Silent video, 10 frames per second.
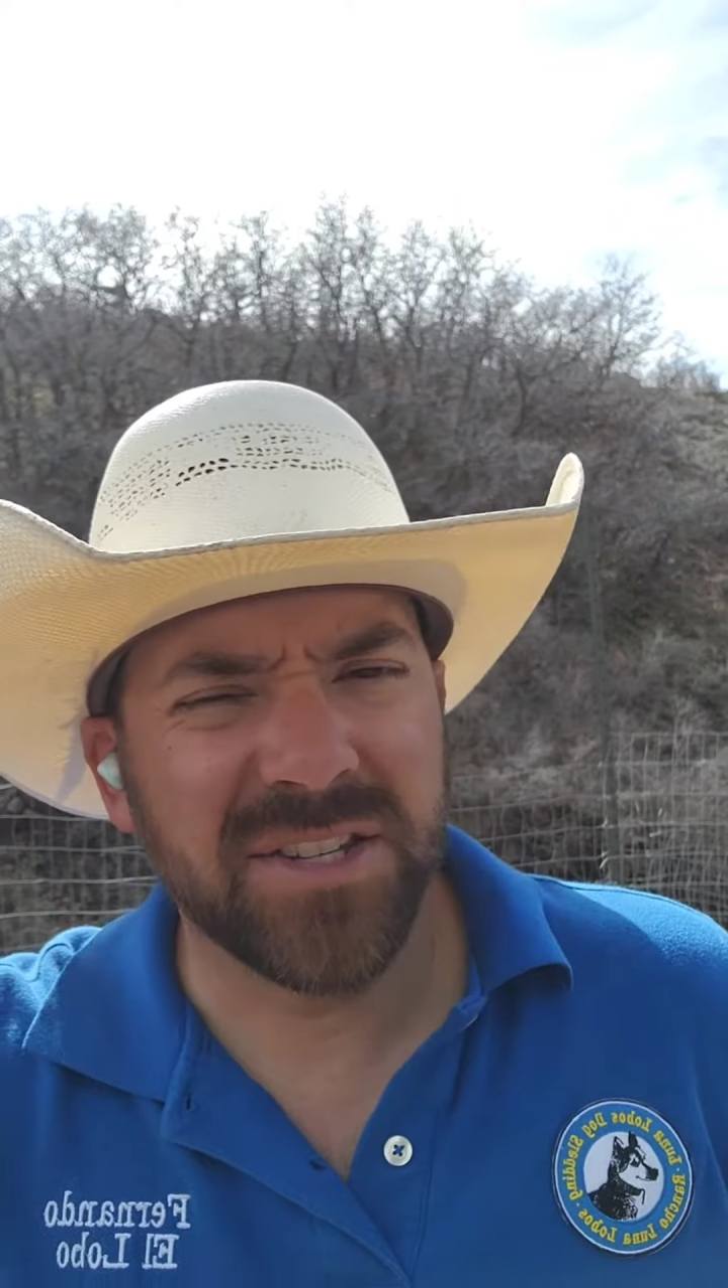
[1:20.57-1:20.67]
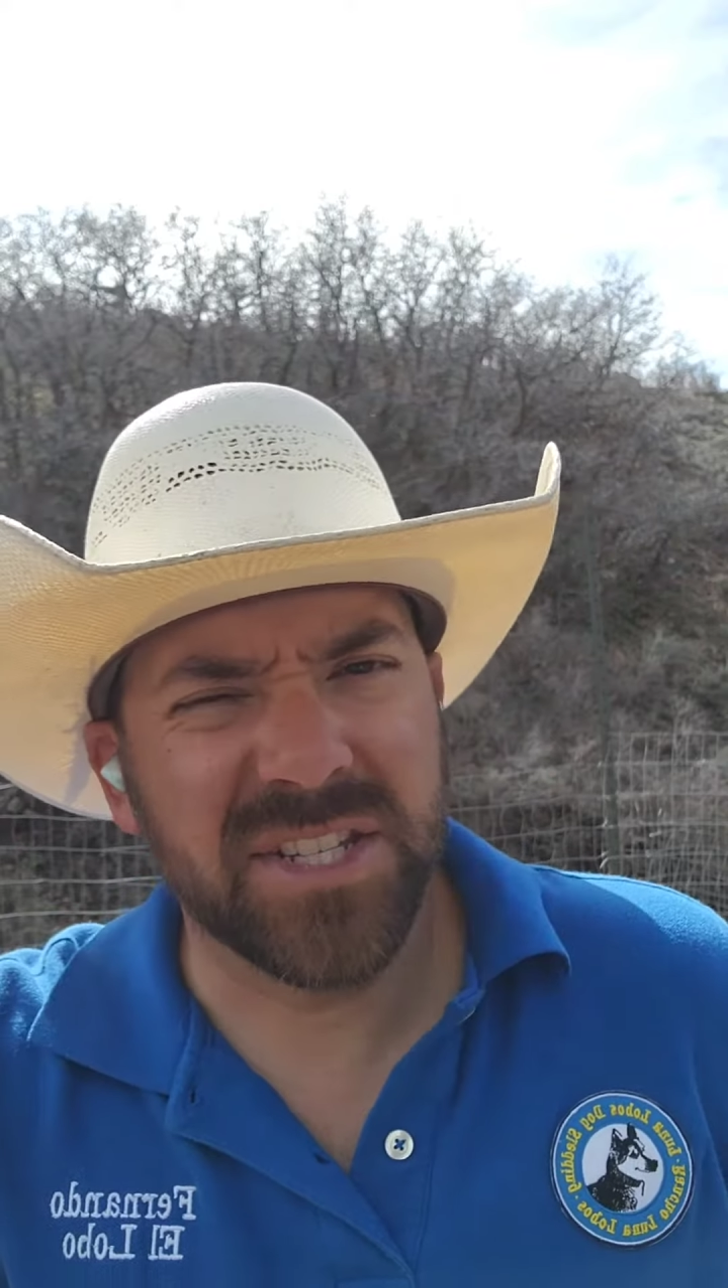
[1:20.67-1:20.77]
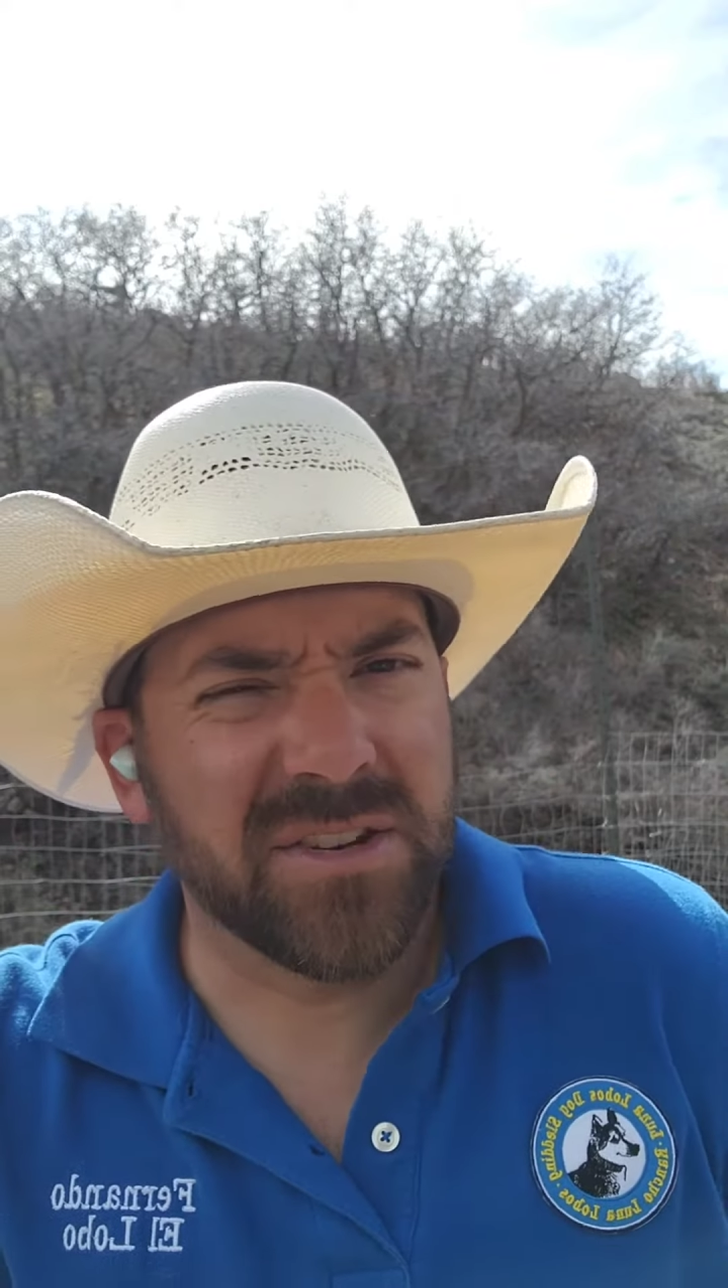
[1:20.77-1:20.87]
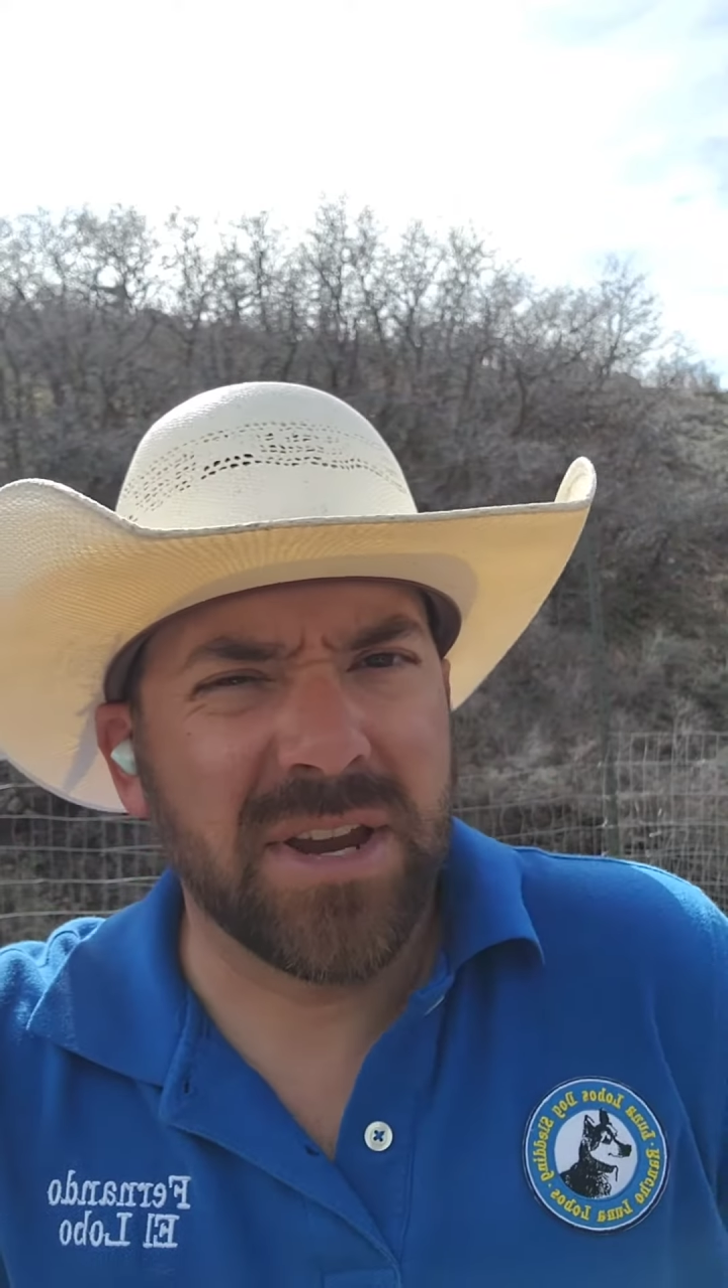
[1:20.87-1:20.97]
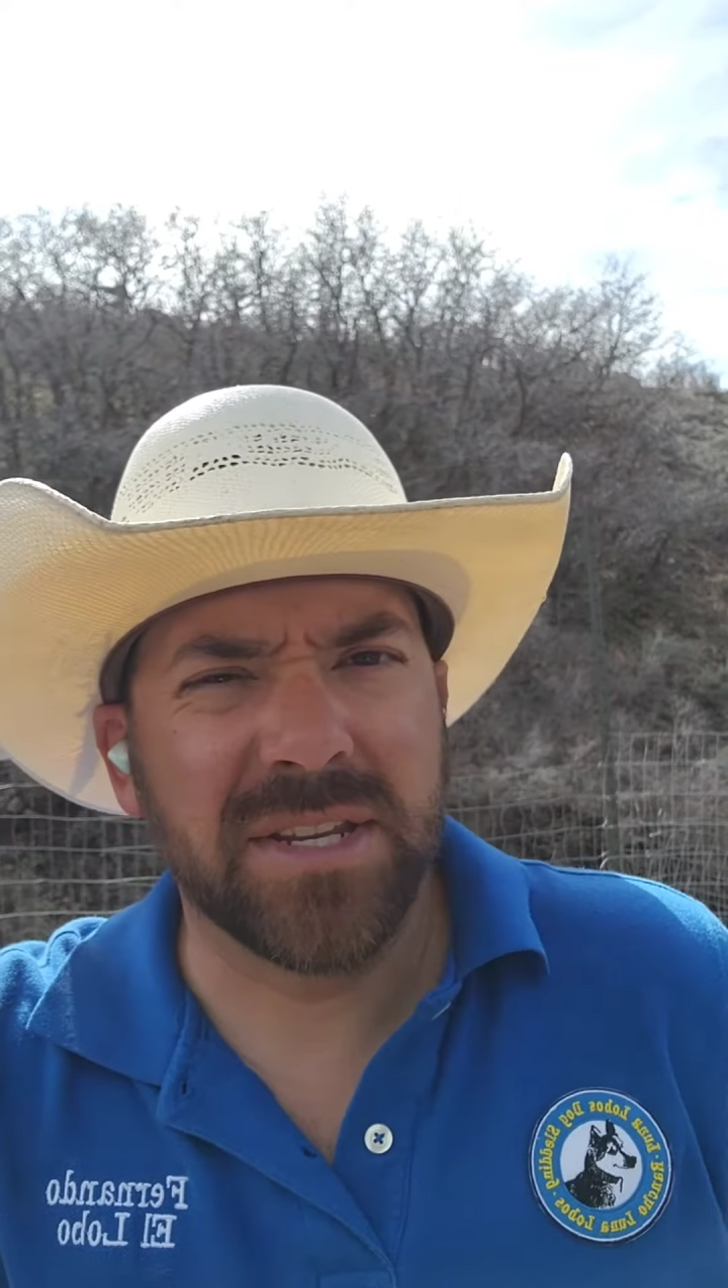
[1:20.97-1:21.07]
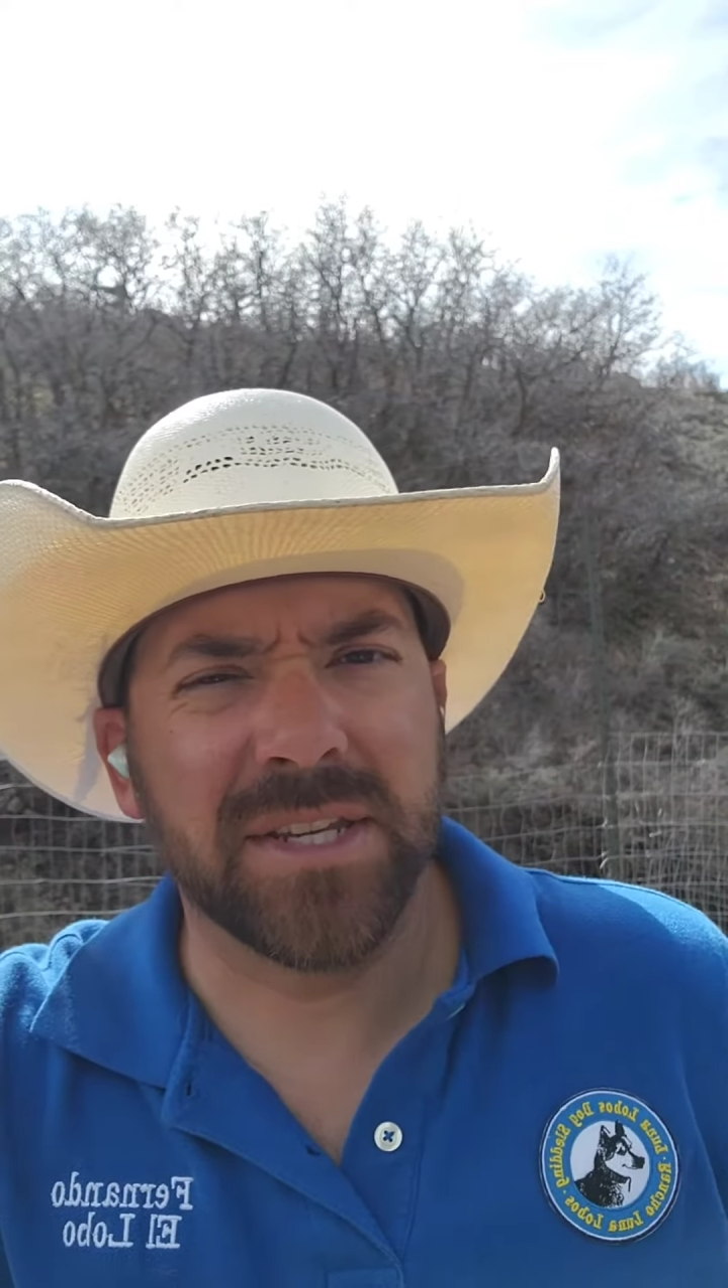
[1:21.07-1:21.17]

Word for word: just create